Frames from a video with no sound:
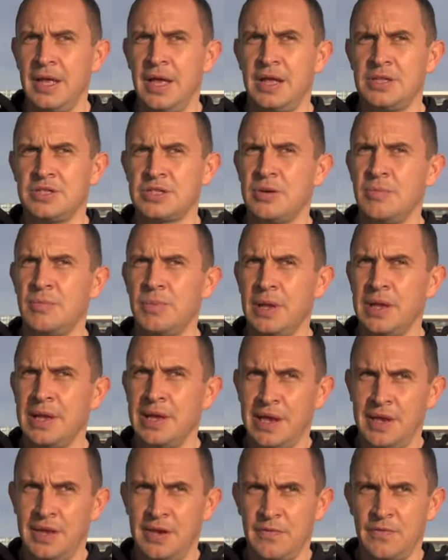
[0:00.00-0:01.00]
It's
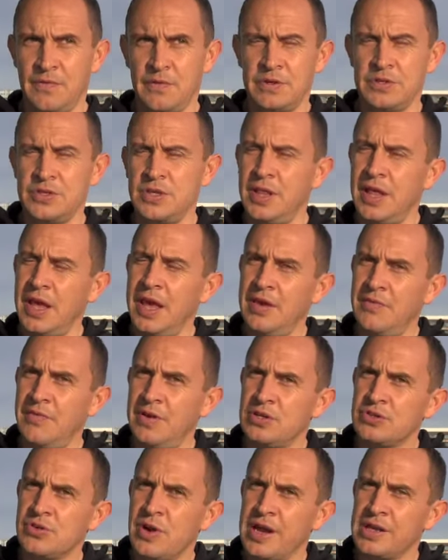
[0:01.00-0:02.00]
completely different to the
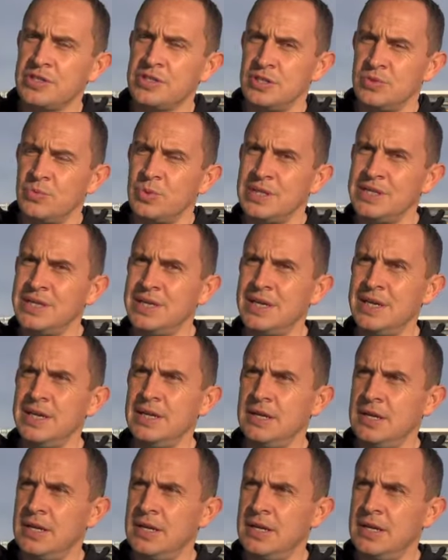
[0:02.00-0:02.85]
heavy tracks in winter.